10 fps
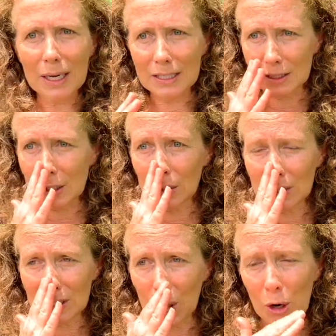as
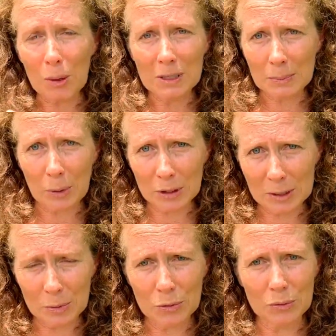close to home as
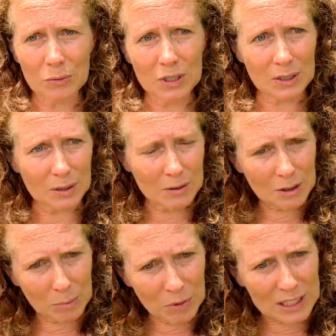possible, to
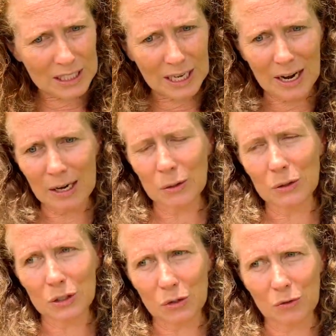compressing our
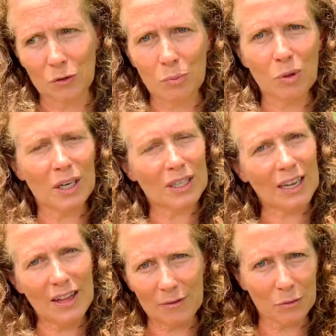ecological footprint,
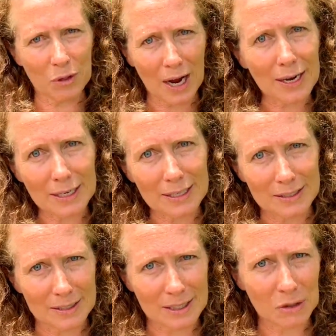and therefore gardening
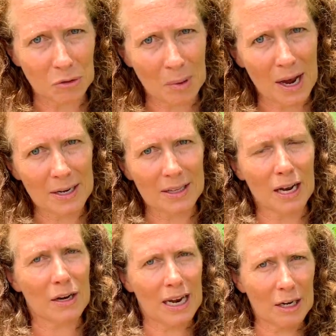is a central part of
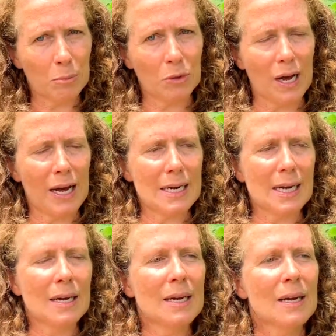that, edible
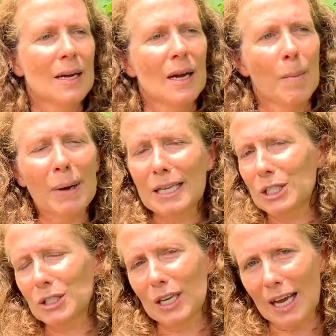gardening. But
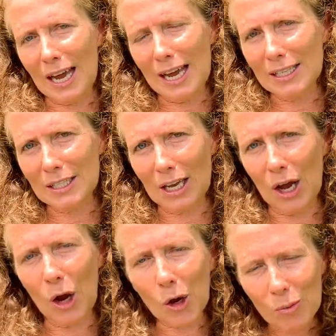it's, as I
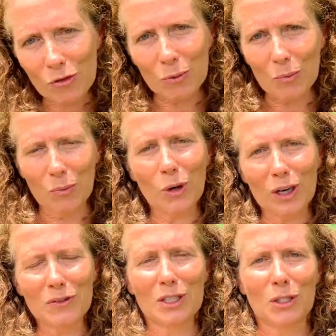hope from what
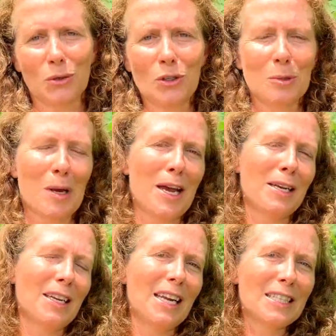I've just talked about,
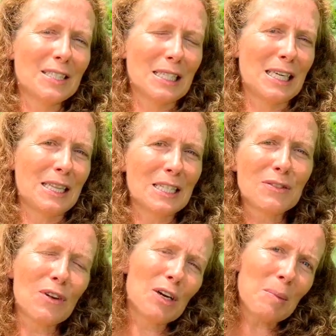there's
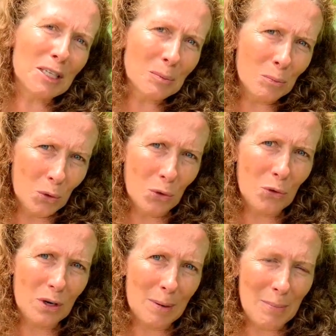very much
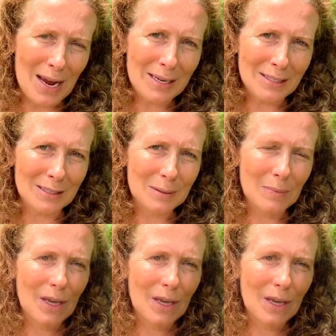more about it.